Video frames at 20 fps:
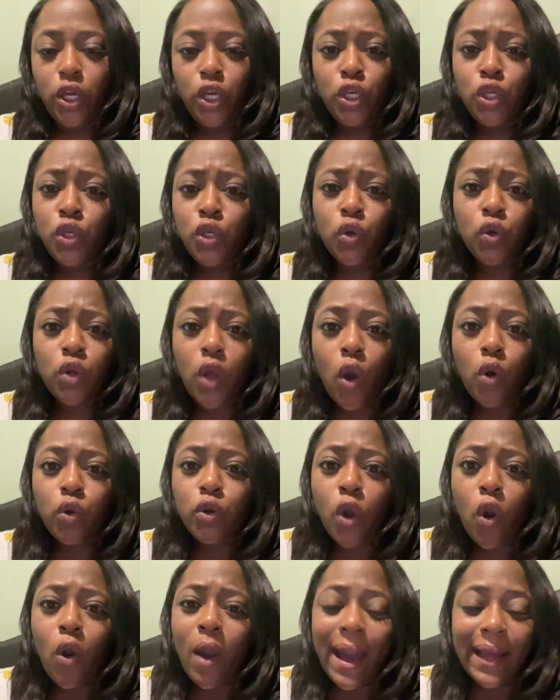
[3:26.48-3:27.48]
You don't
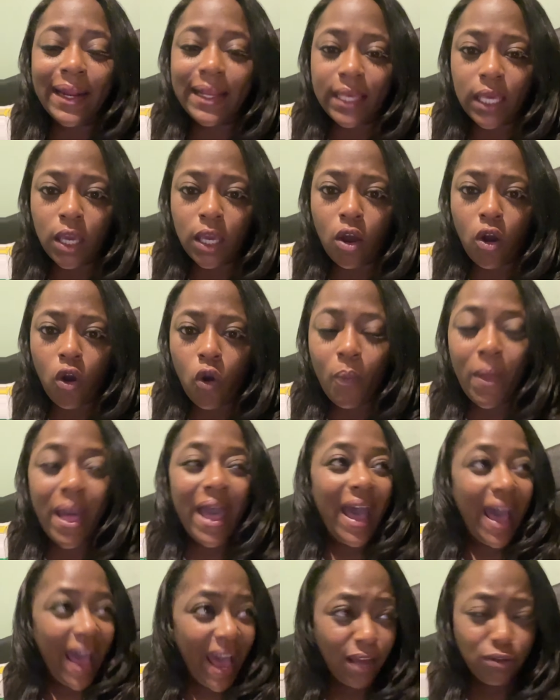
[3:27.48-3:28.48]
know how to get home?
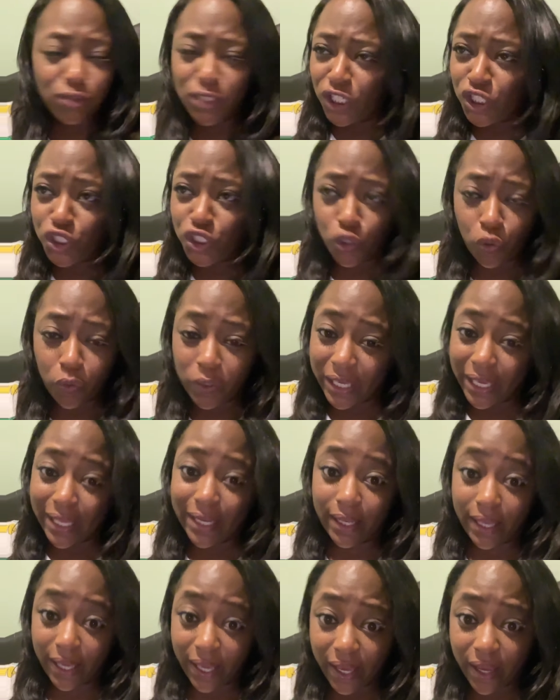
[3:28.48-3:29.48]
How did you get
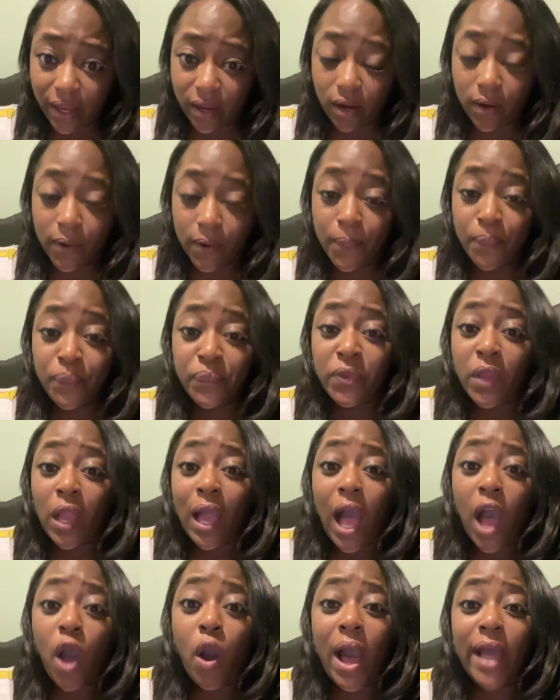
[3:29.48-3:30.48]
here?
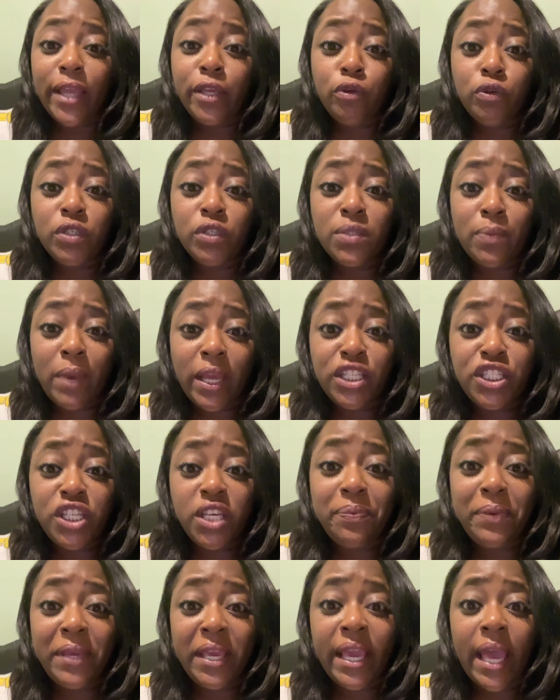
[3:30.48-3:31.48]
Oh, I use my
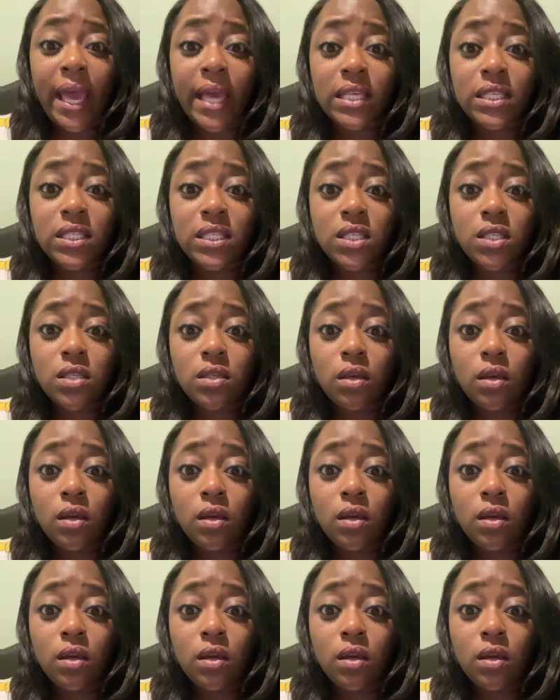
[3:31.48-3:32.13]
GPS.